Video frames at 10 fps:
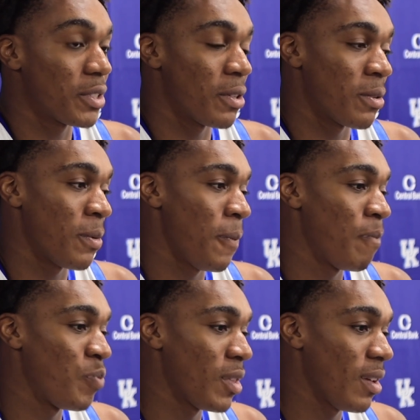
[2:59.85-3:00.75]
So
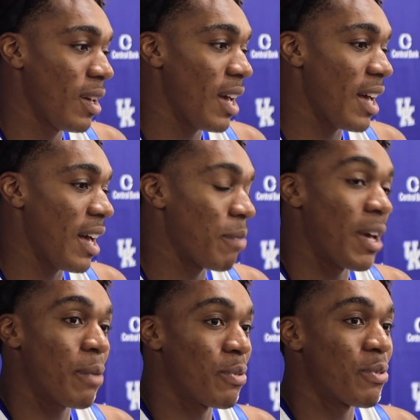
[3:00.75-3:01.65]
I'm
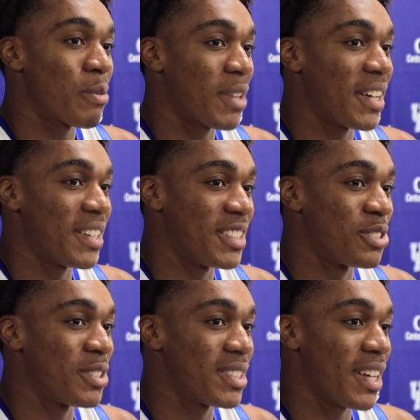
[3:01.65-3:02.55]
happy for him that he
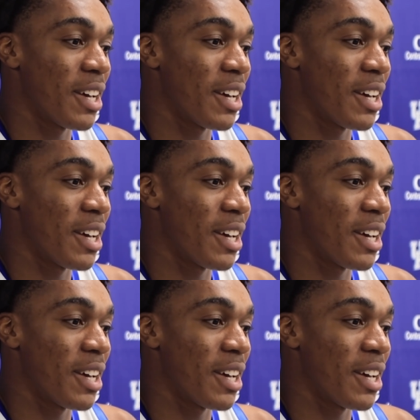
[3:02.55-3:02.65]
does that.